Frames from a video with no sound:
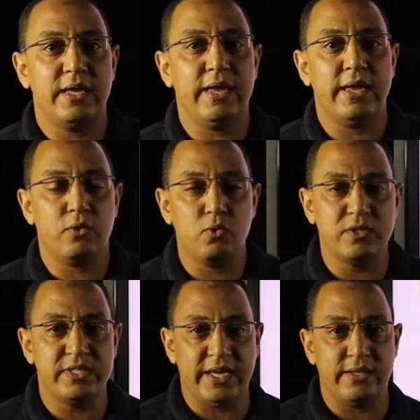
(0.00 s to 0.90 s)

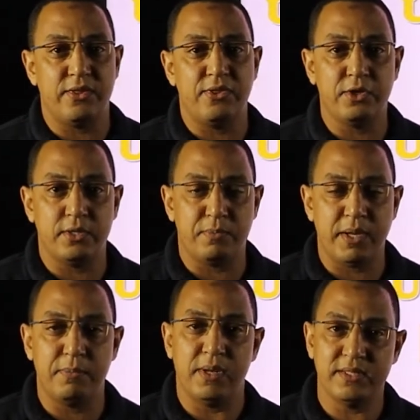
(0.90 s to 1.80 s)
rules in the third
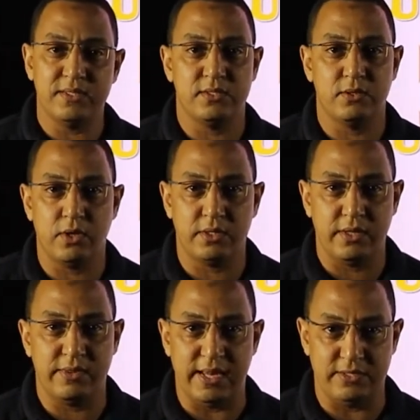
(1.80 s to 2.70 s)
prep. Let's
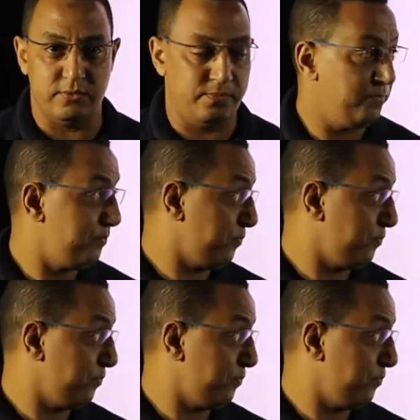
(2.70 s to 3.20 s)
start the lesson.